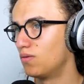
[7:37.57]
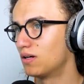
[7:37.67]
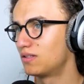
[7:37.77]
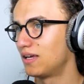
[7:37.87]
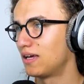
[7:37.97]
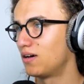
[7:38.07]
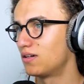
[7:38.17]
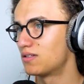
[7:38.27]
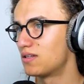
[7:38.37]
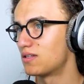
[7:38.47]
What the hell
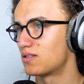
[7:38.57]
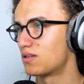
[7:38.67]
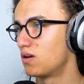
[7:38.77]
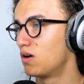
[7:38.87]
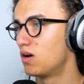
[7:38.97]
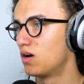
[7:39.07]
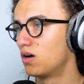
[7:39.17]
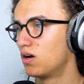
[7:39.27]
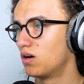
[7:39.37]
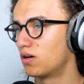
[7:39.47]
is this?
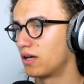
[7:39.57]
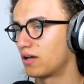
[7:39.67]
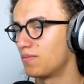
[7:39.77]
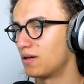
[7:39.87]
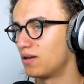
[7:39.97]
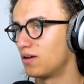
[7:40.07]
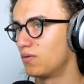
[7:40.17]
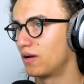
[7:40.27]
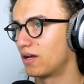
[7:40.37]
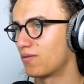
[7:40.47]
Okay, come on.
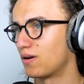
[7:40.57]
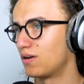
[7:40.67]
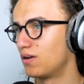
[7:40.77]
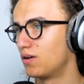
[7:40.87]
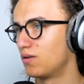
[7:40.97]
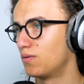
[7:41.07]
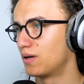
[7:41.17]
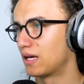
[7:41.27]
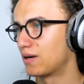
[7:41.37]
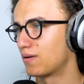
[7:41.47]
We gotta run.
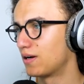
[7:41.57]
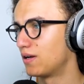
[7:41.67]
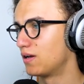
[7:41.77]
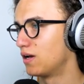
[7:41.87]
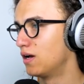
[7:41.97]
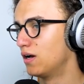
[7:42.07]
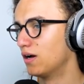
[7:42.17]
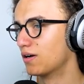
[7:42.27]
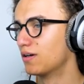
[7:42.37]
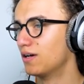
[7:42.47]
We gotta run.
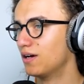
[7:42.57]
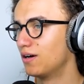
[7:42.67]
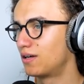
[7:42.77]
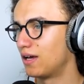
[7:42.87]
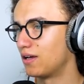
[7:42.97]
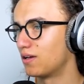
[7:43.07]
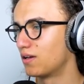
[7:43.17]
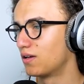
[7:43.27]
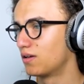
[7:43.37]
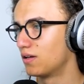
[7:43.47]
Okay.
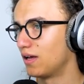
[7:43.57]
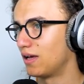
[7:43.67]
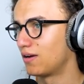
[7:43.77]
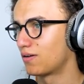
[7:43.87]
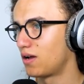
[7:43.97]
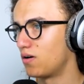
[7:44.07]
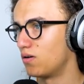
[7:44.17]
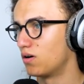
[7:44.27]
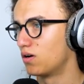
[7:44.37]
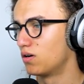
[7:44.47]
And go.
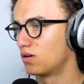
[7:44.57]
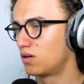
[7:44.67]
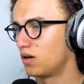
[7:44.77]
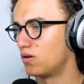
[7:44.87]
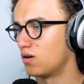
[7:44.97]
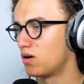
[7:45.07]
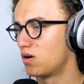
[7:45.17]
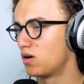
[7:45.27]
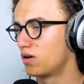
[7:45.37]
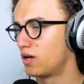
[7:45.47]
Go.
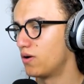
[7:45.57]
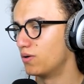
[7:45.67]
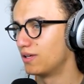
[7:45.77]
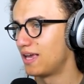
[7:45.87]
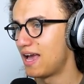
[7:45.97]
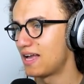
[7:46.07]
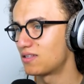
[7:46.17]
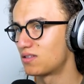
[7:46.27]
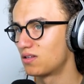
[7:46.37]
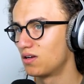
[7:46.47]
Go.
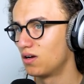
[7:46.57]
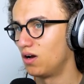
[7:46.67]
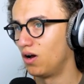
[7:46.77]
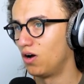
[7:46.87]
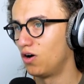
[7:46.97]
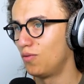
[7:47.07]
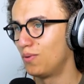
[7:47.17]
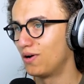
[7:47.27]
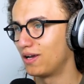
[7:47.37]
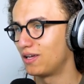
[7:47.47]
Yes. Oh,
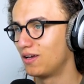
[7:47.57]
boy.